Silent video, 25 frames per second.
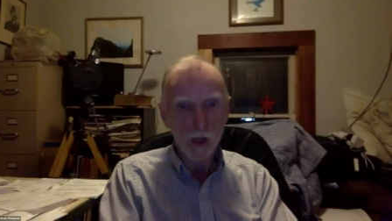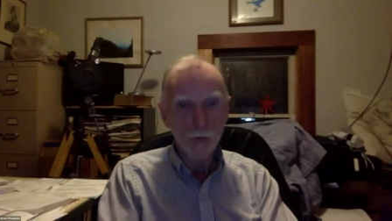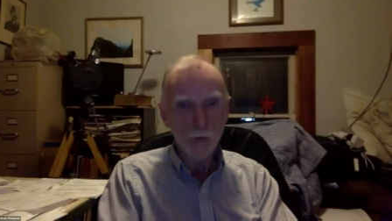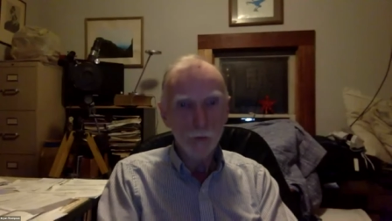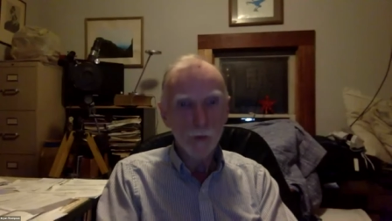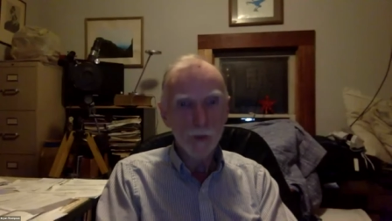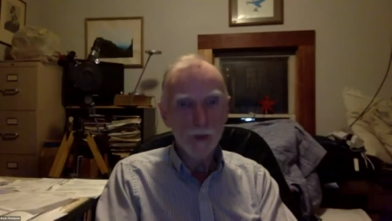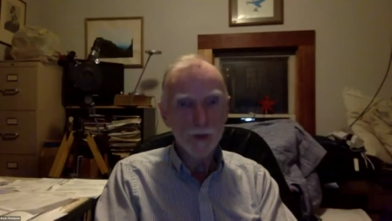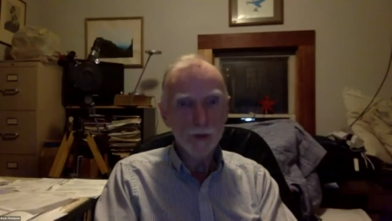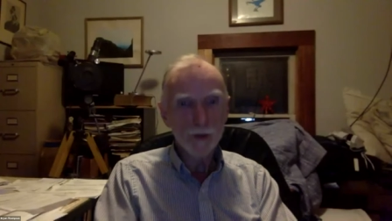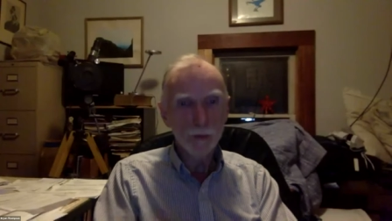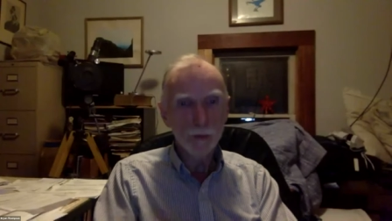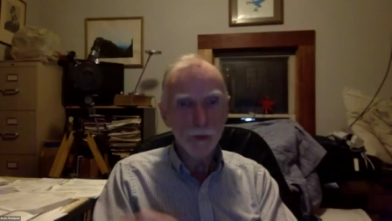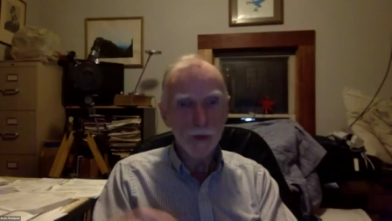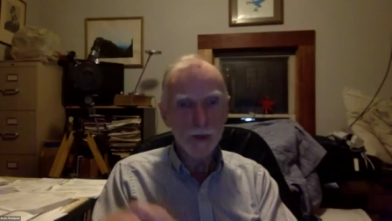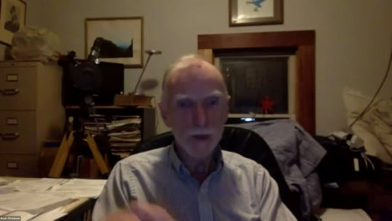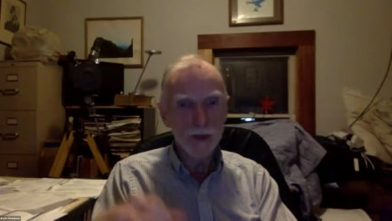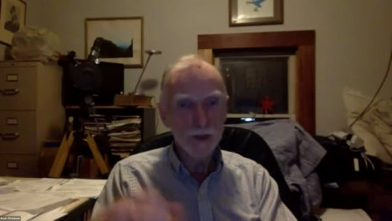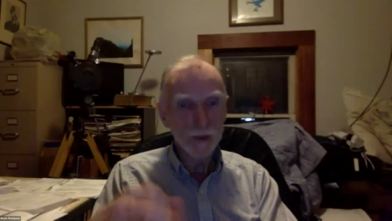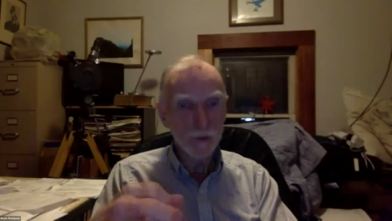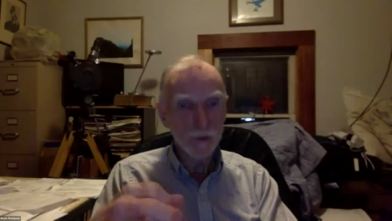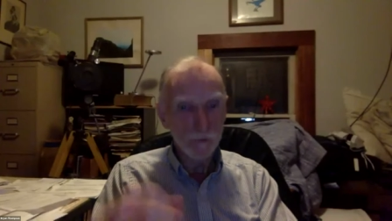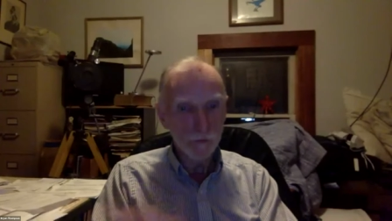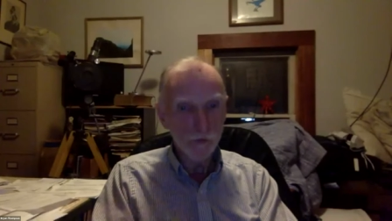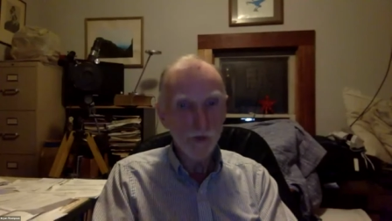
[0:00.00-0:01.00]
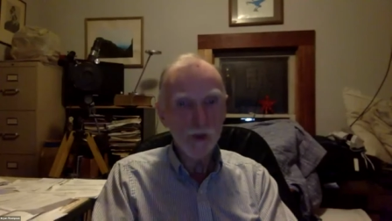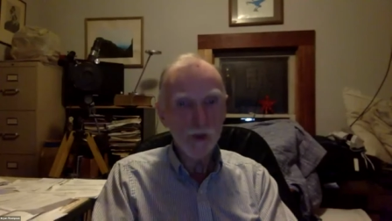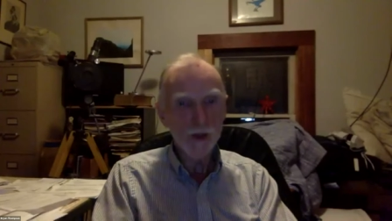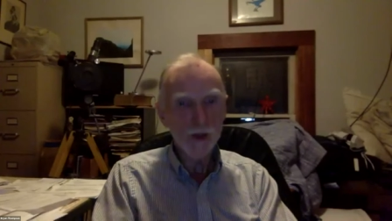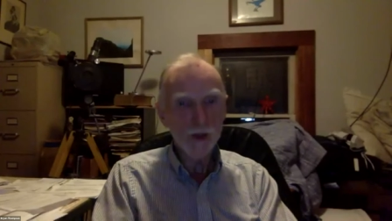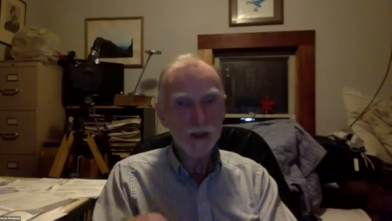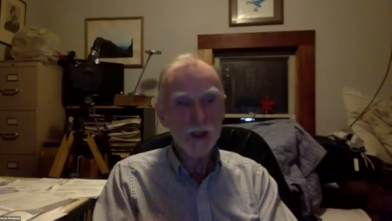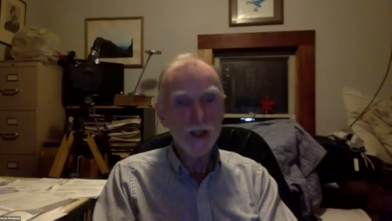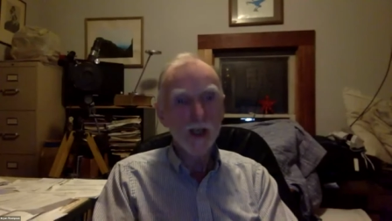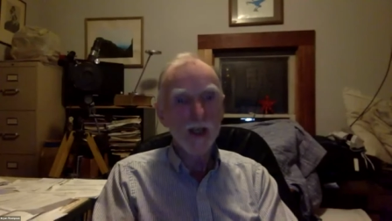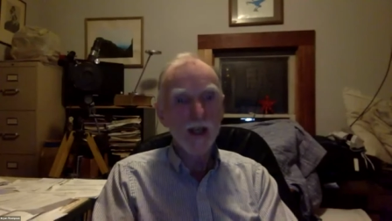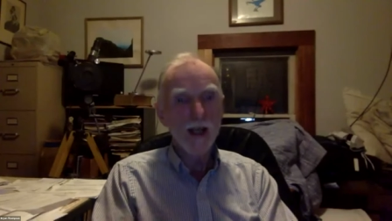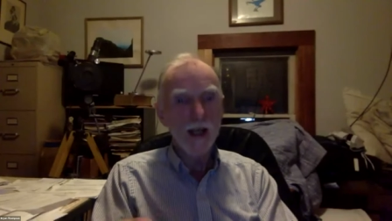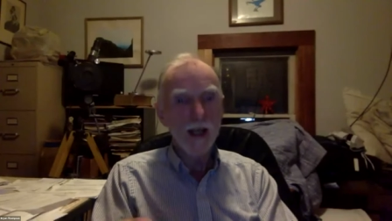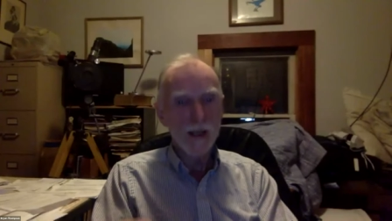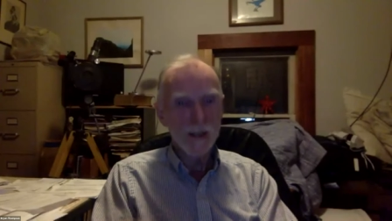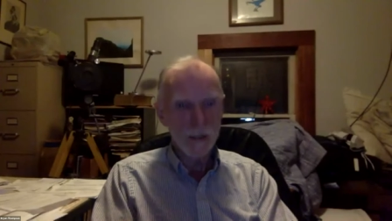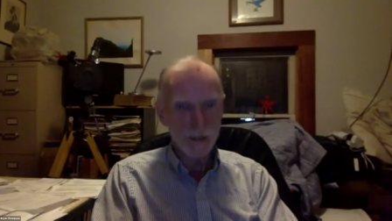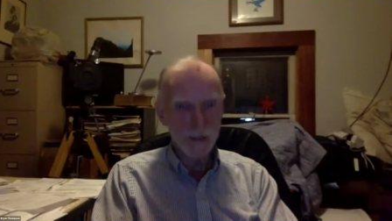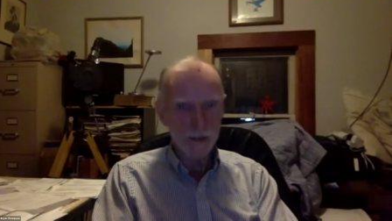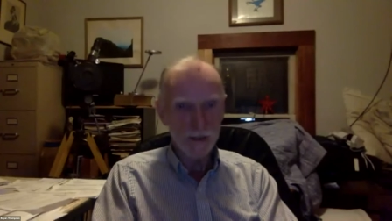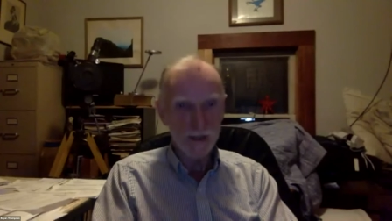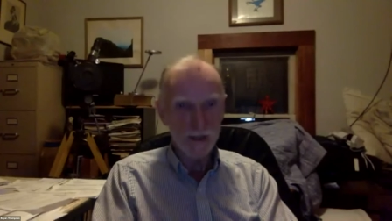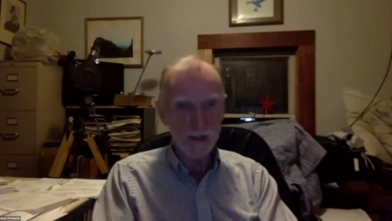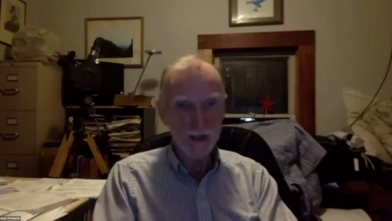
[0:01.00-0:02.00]
which was the first
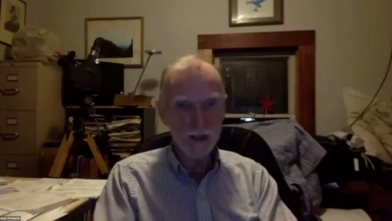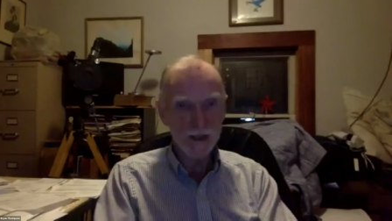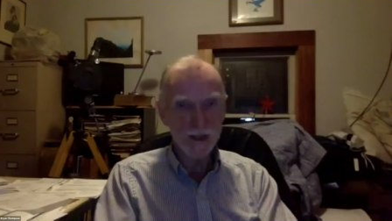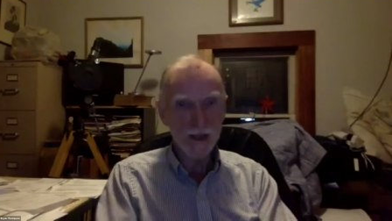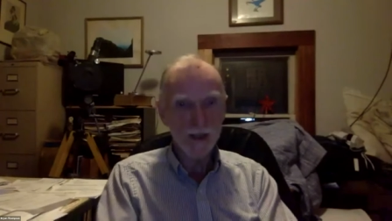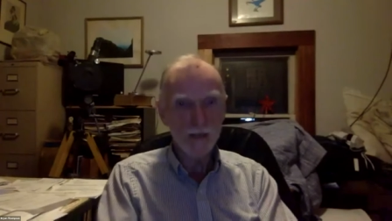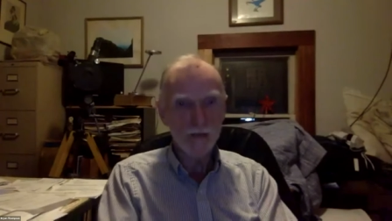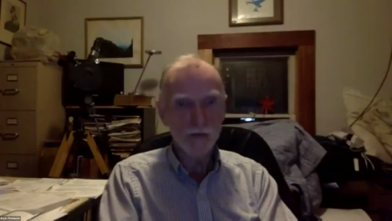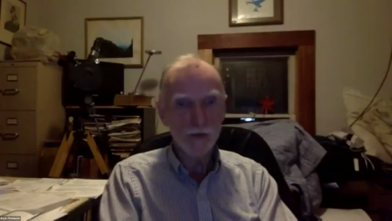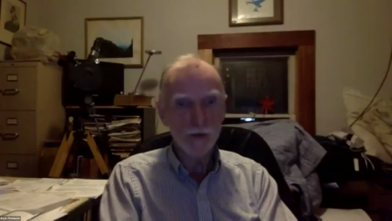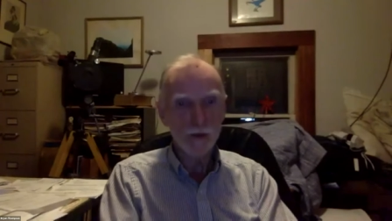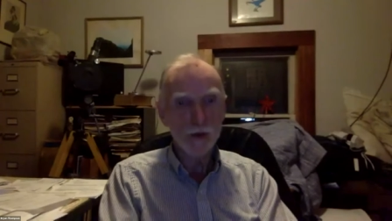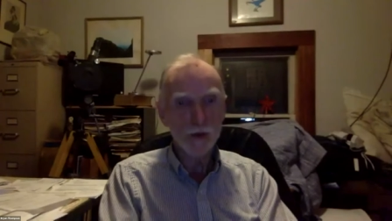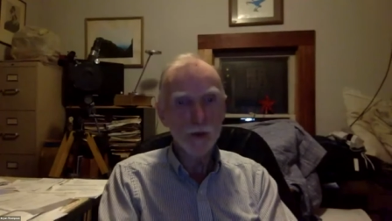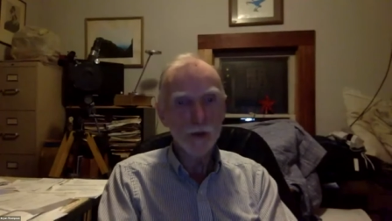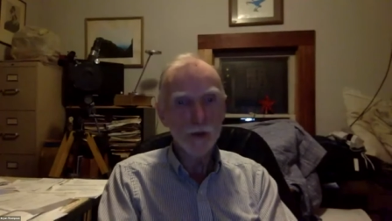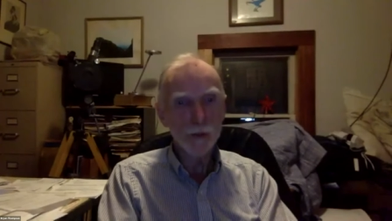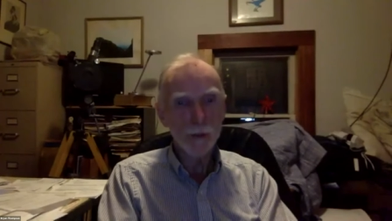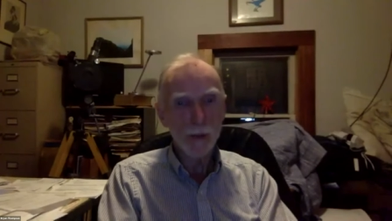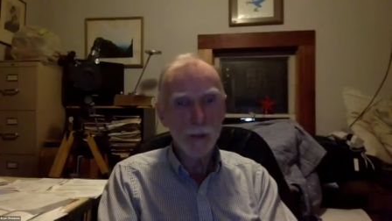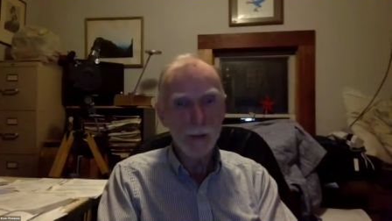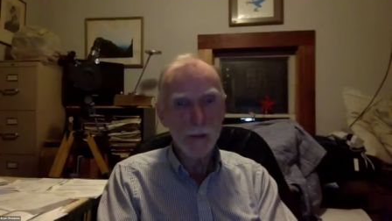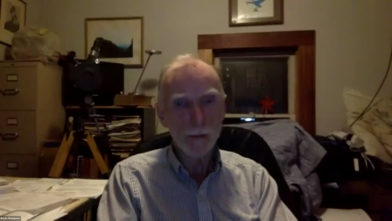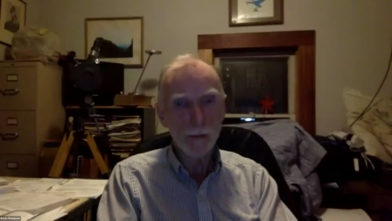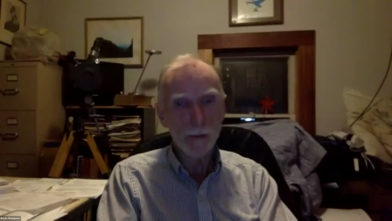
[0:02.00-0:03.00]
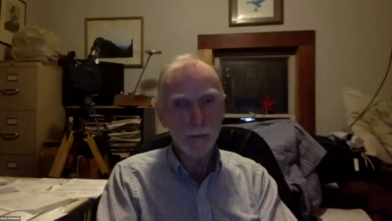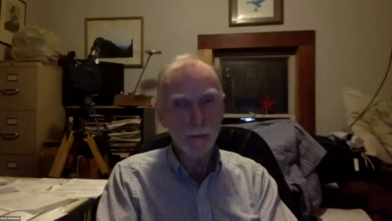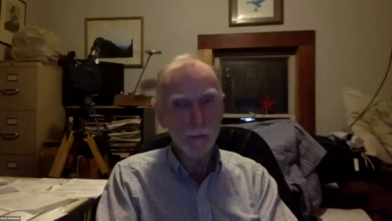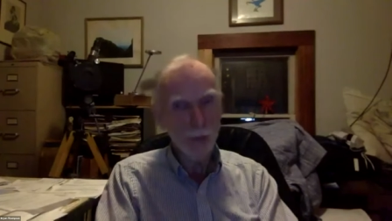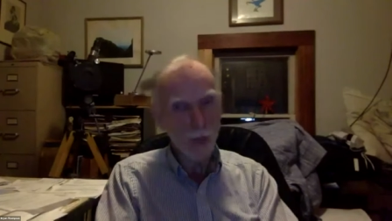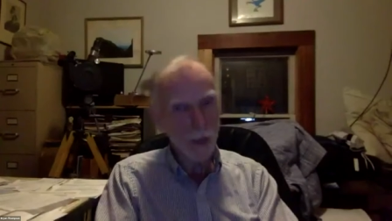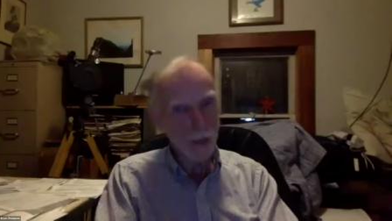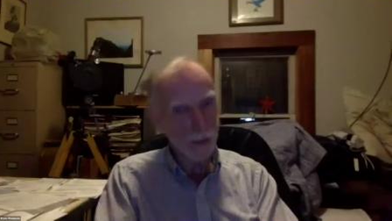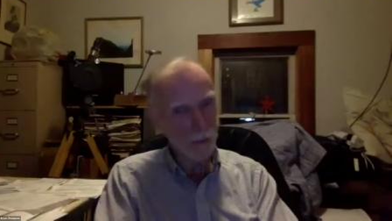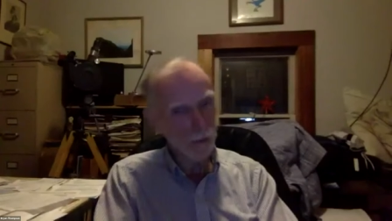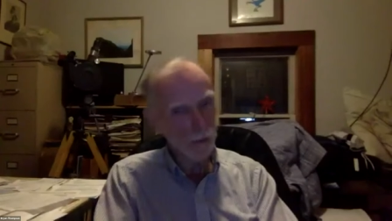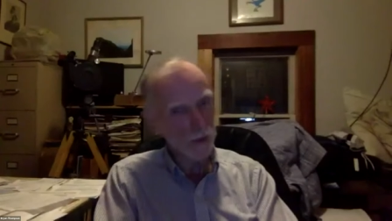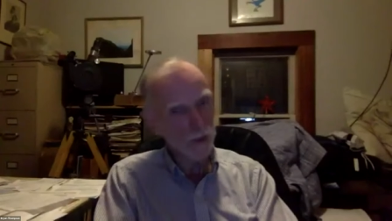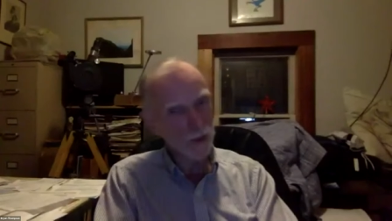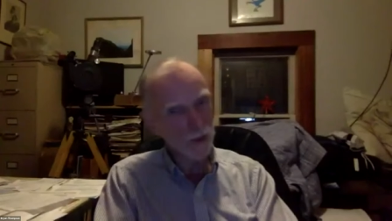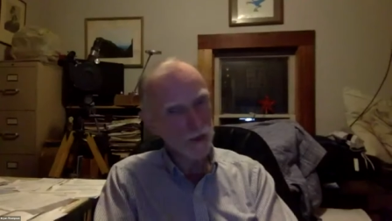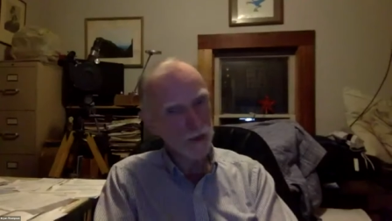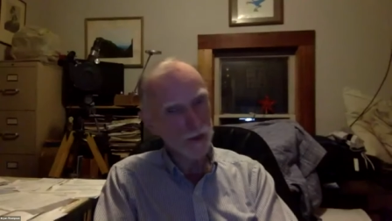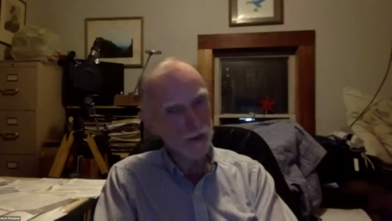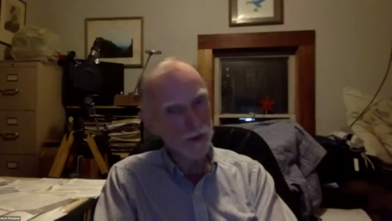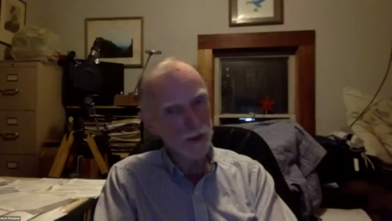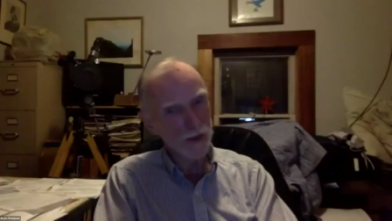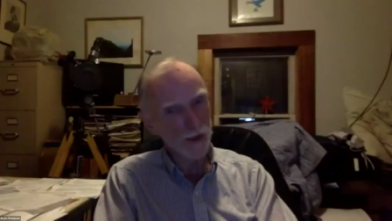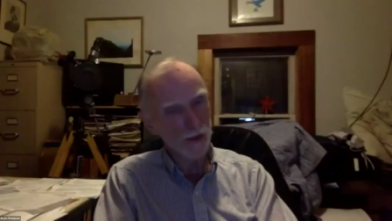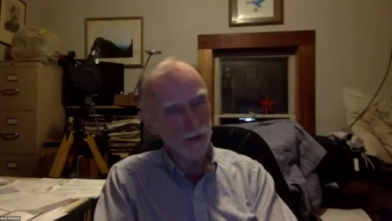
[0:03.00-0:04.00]
anti-slavery newspaper published
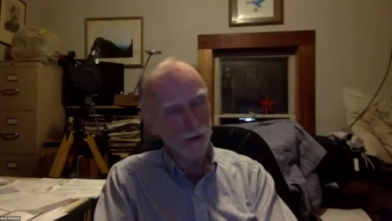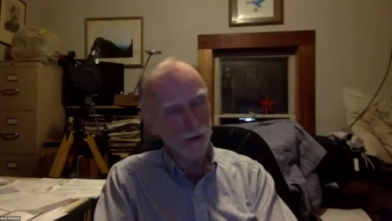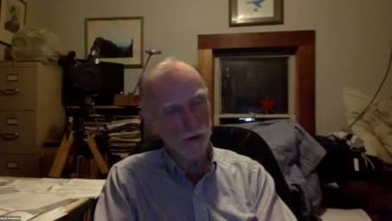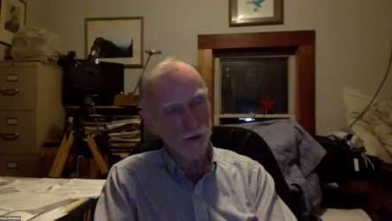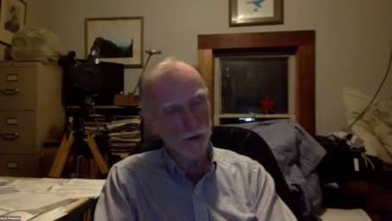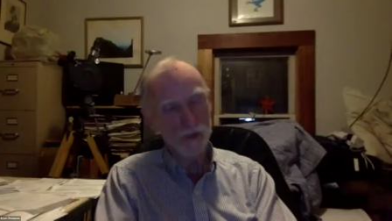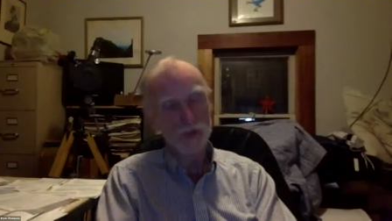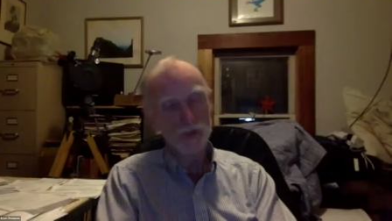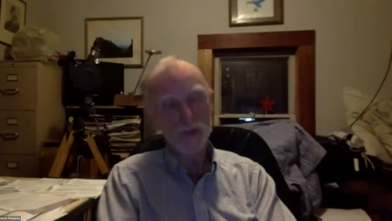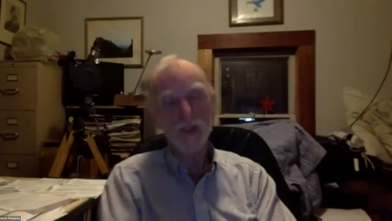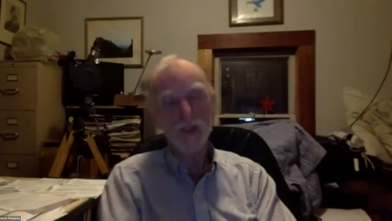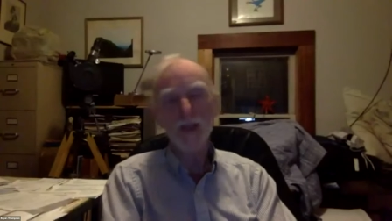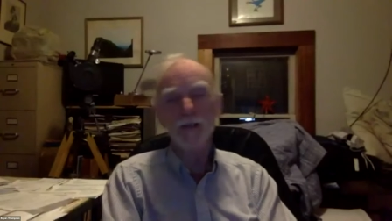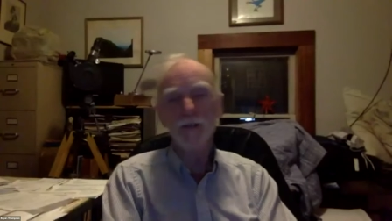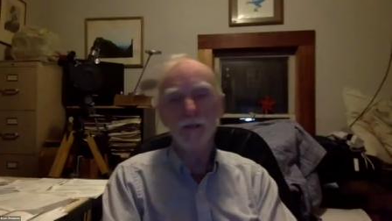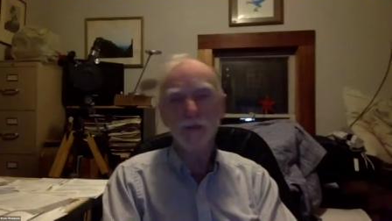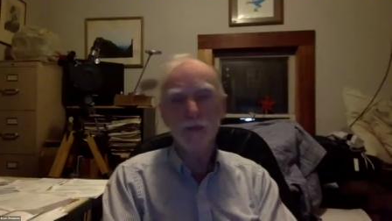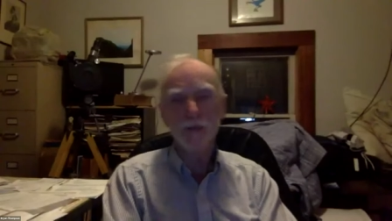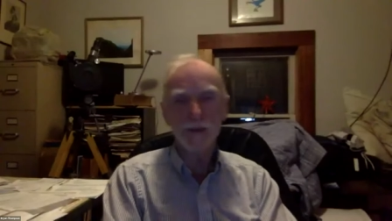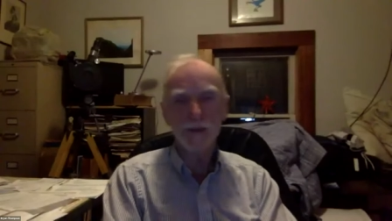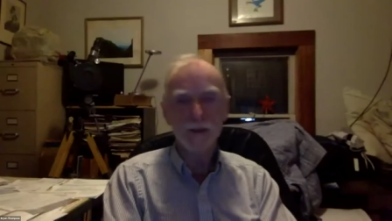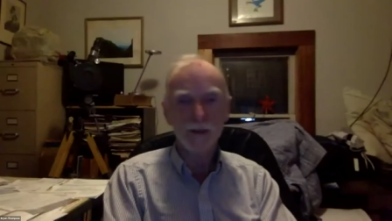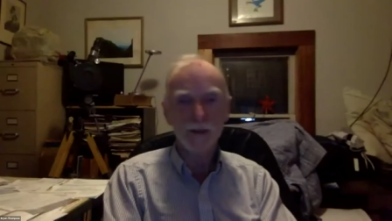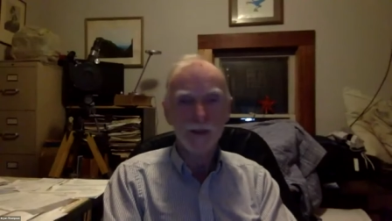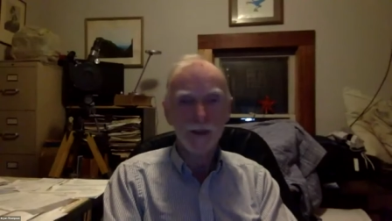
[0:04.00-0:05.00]
in Saint Lawrence County.